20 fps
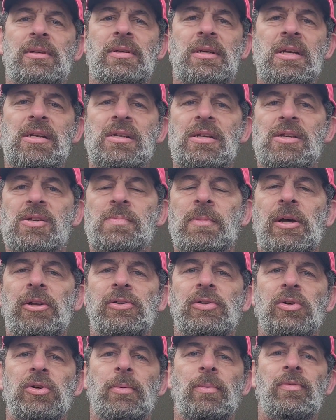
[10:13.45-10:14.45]
decent smell
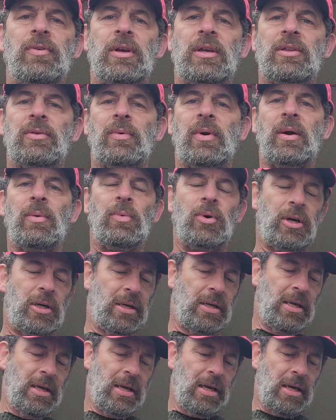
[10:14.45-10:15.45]
to them if you get the right one.